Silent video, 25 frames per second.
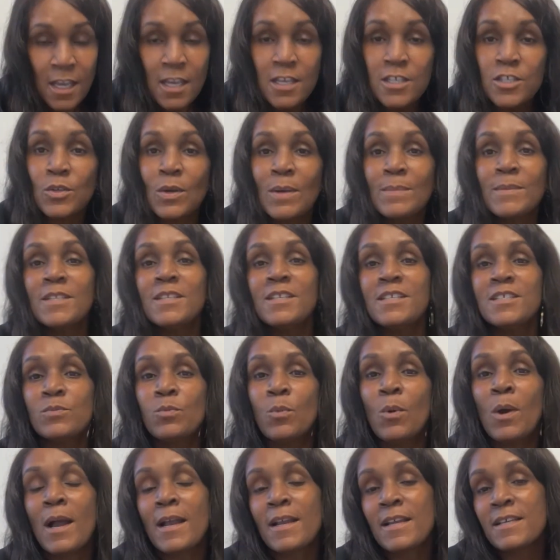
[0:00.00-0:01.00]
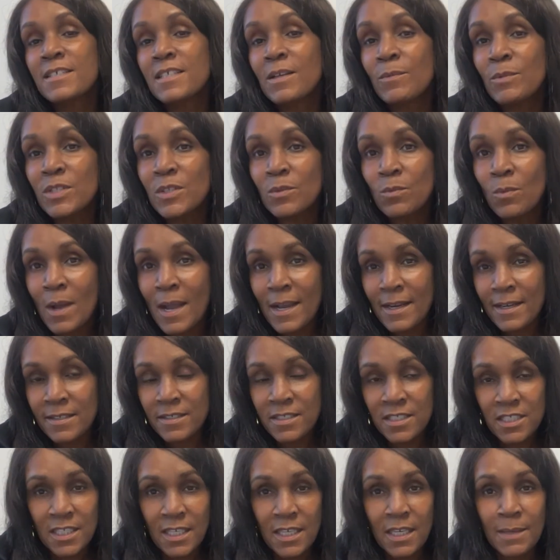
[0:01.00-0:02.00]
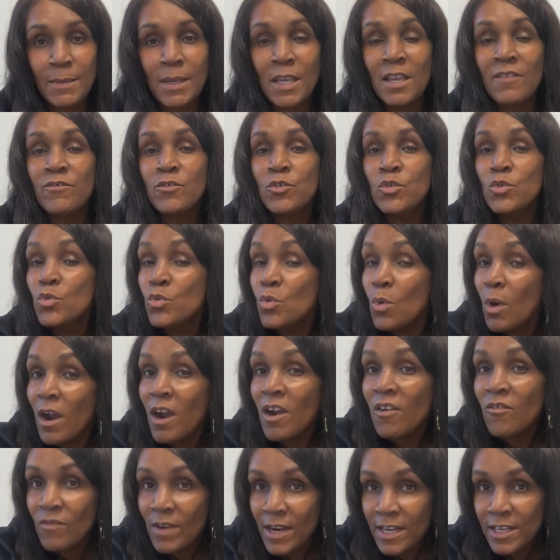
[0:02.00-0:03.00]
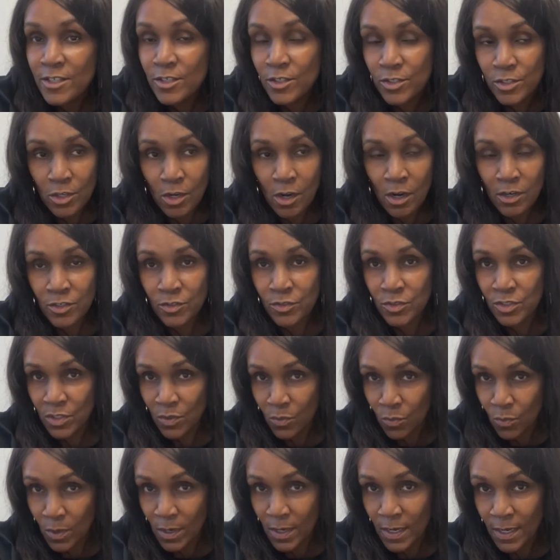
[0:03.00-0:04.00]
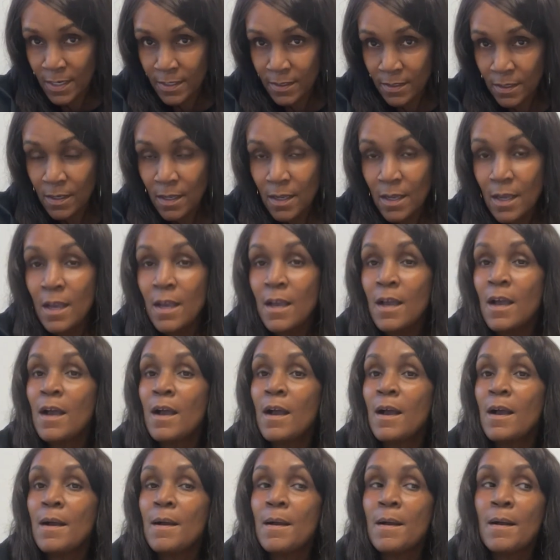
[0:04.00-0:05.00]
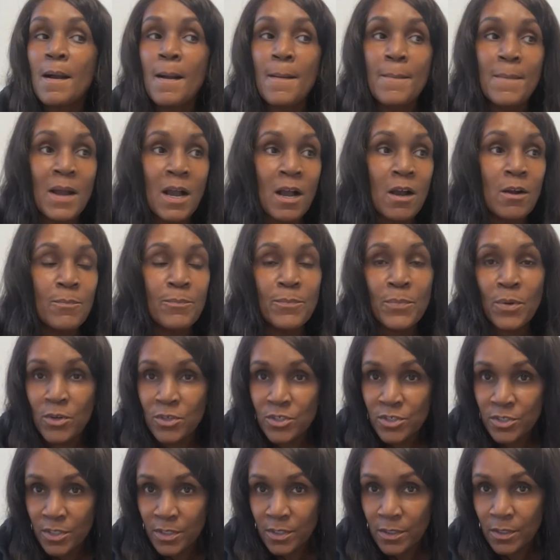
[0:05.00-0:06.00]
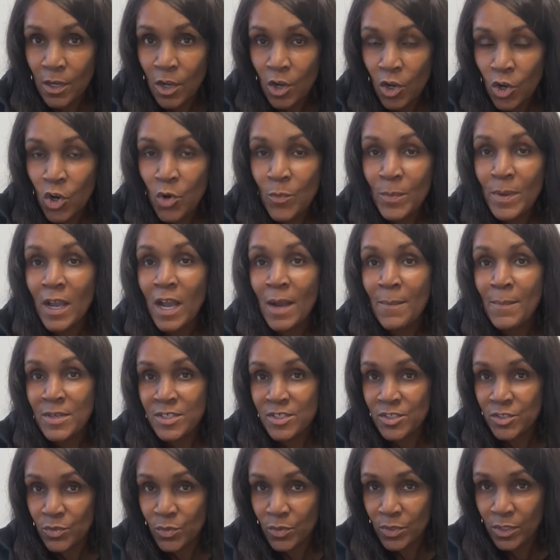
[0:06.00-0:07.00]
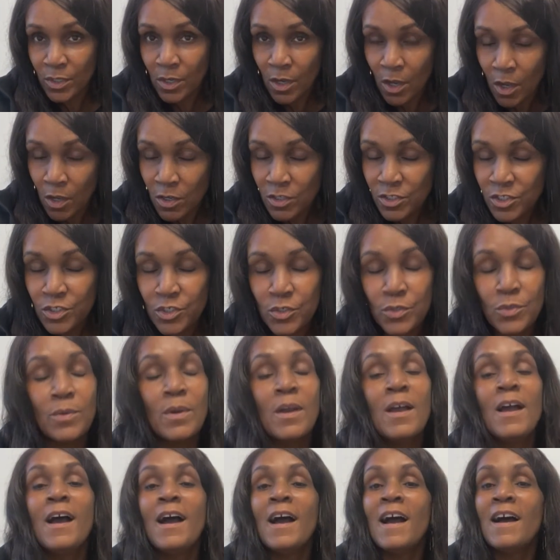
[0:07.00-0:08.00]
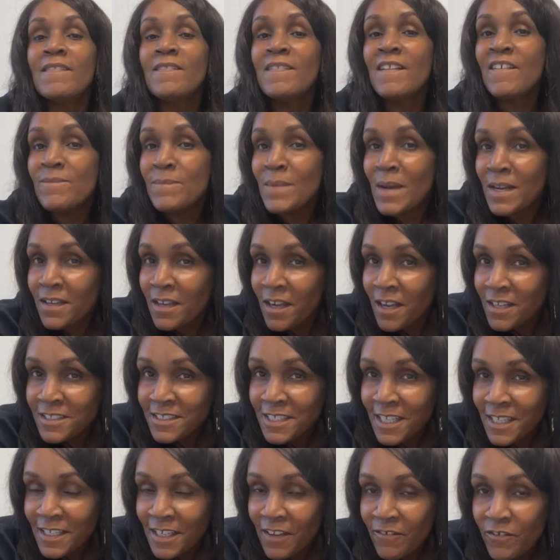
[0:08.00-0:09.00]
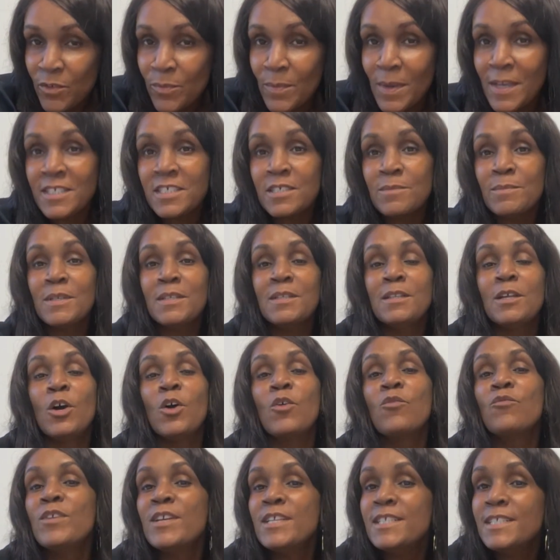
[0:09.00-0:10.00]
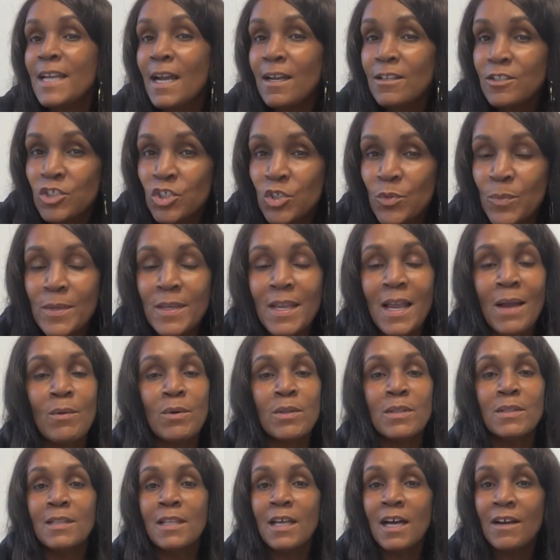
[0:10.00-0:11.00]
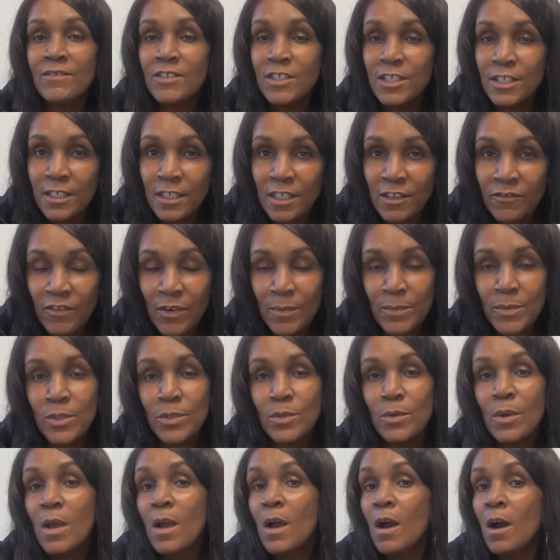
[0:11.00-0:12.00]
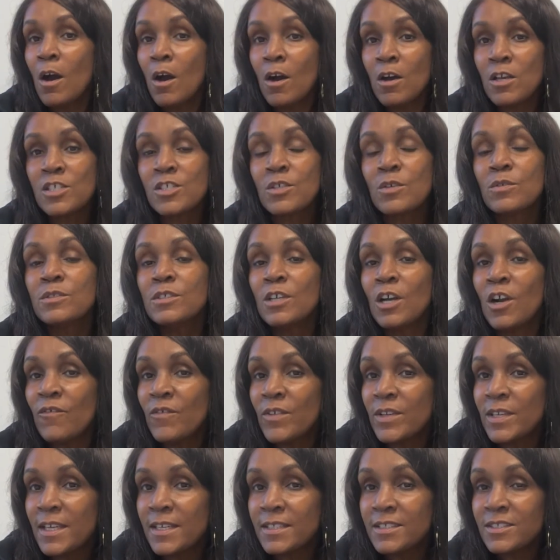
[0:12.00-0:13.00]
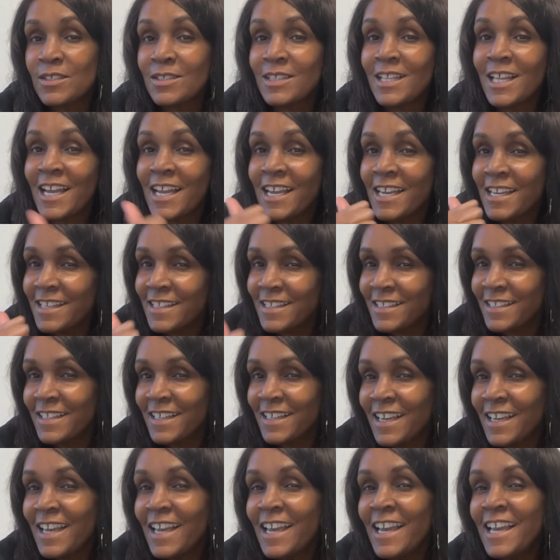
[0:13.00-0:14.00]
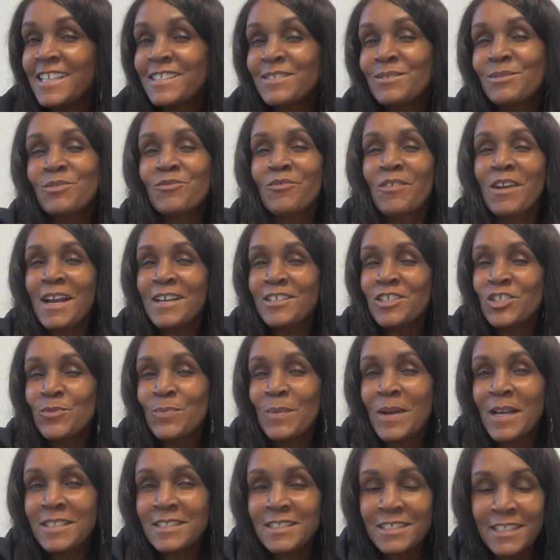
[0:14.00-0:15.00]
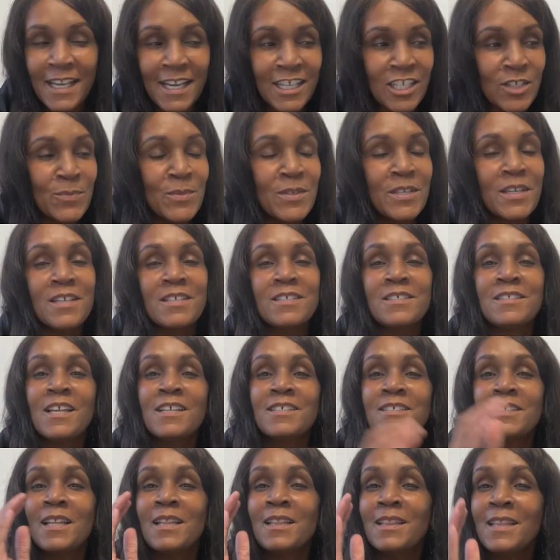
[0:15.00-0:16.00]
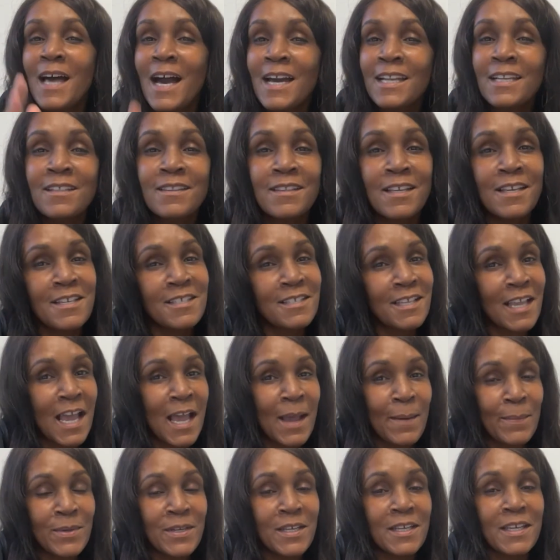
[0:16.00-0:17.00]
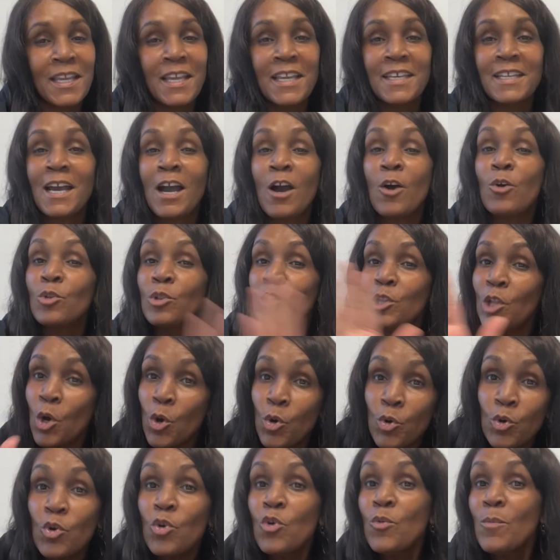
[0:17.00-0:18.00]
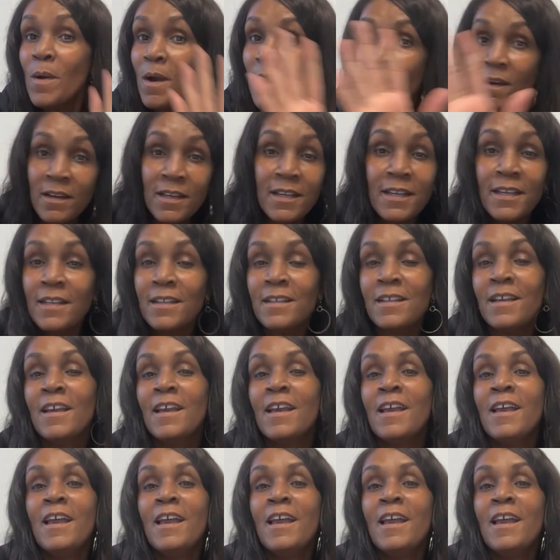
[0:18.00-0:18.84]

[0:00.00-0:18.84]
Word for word: So I'm Denise Watkins. I'm with the Watkins team. If you are ready to talk to someone about purchasing a home and how much it's going to cost you, I left my contact information below. Reach out to me. I would love to hear from you. Also, don't forget to like and subscribe to my channel because there's a lot of things happening in our local market